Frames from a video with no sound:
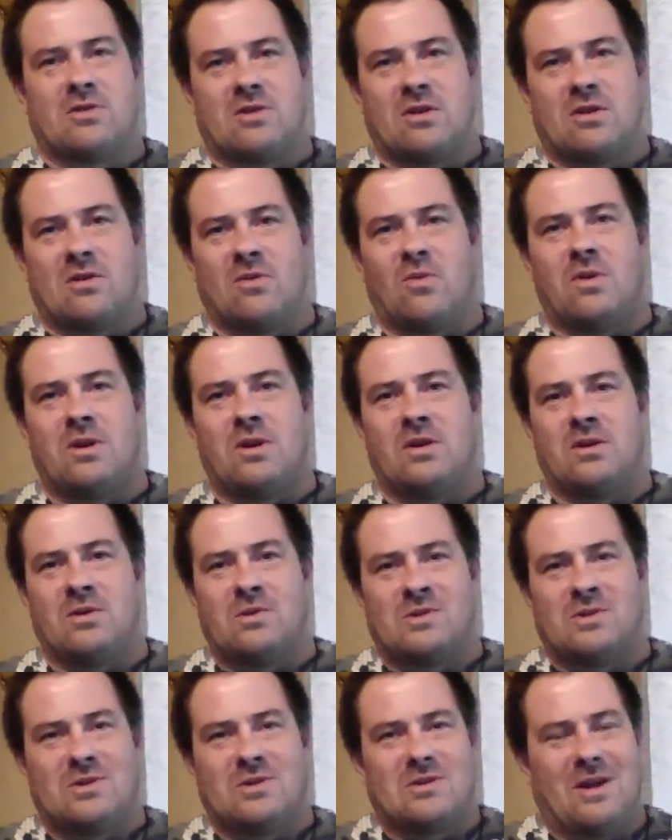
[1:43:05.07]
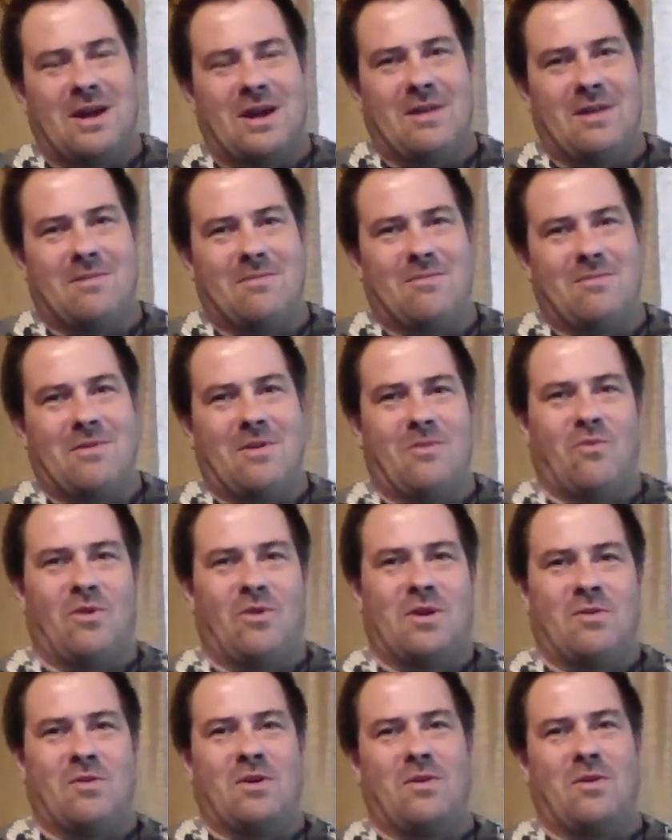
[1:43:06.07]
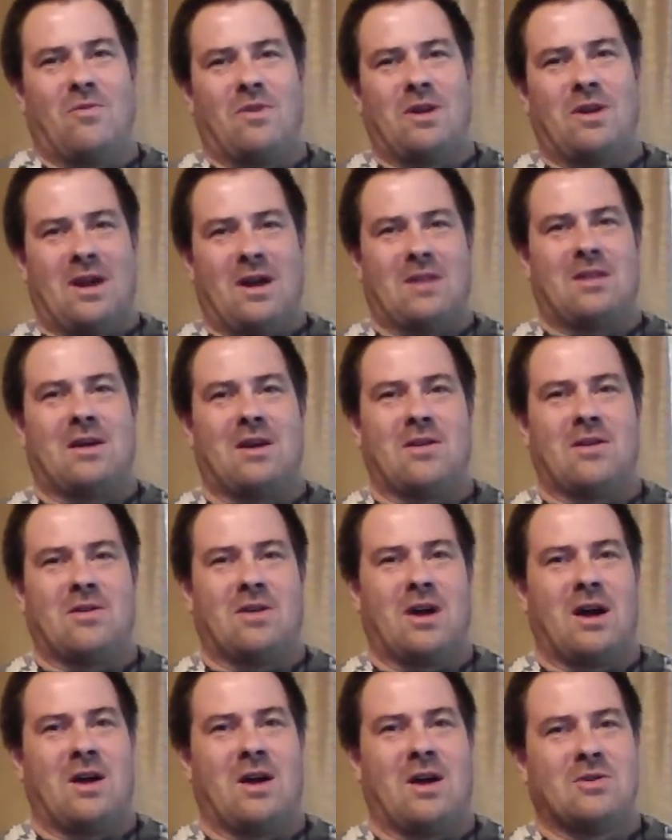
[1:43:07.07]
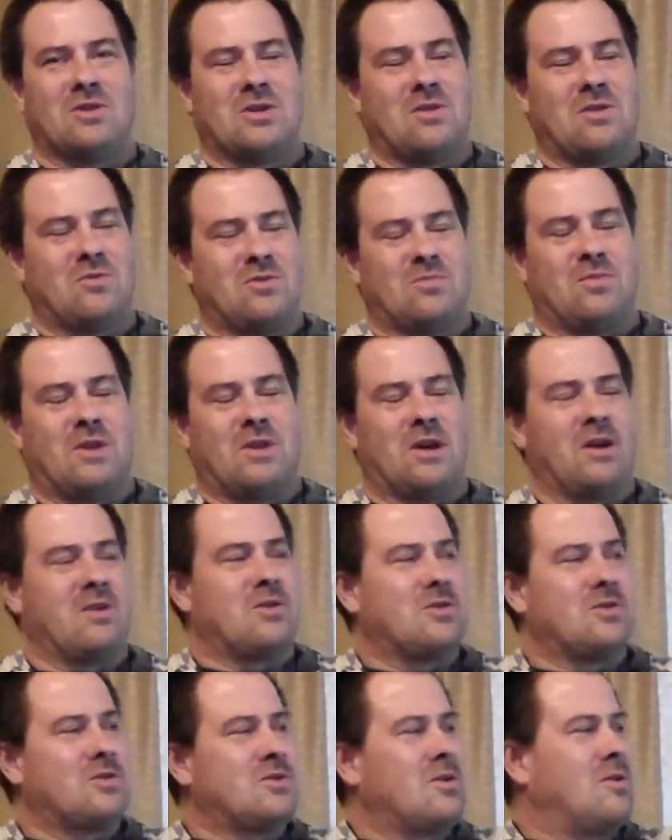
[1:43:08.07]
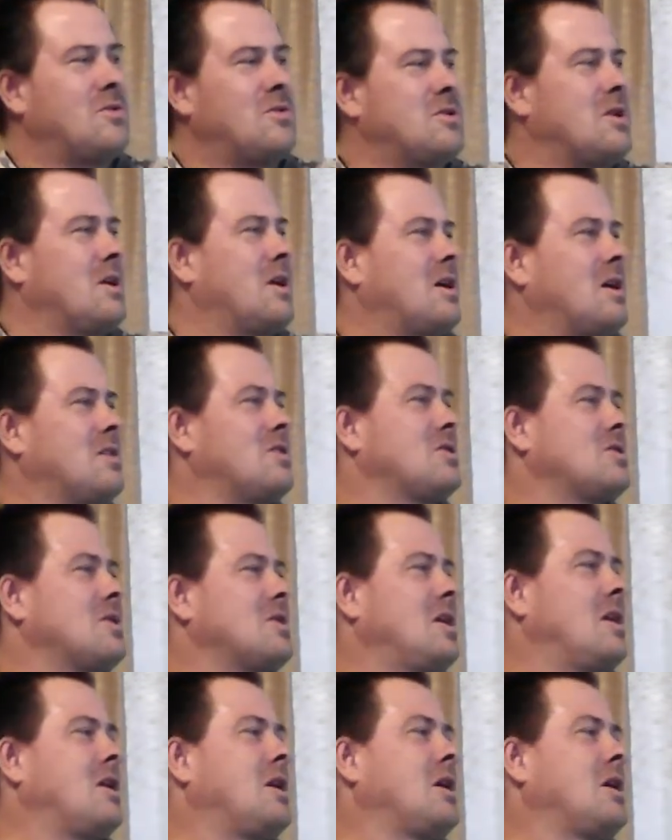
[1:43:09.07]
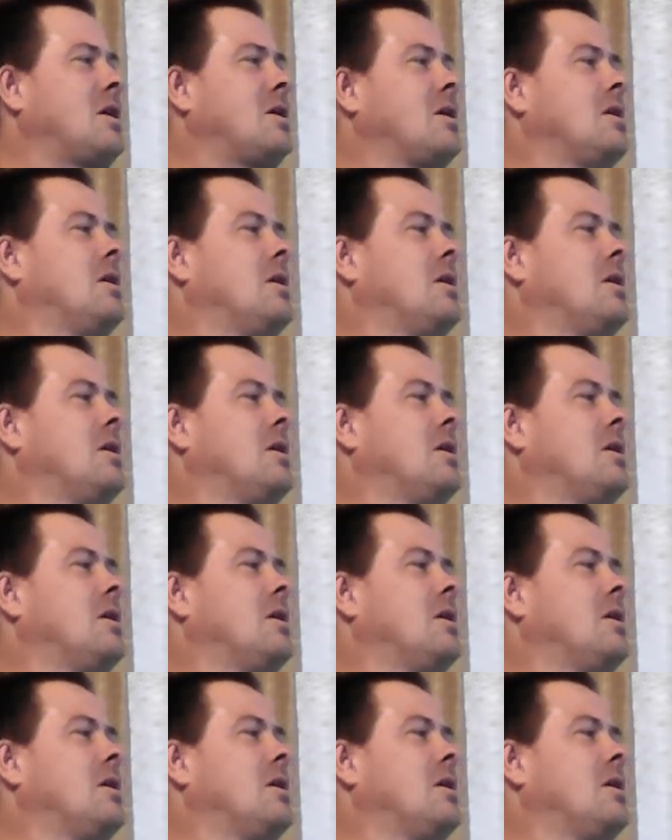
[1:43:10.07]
on the windows when at the other house it was blinders, so it's like I just kind of like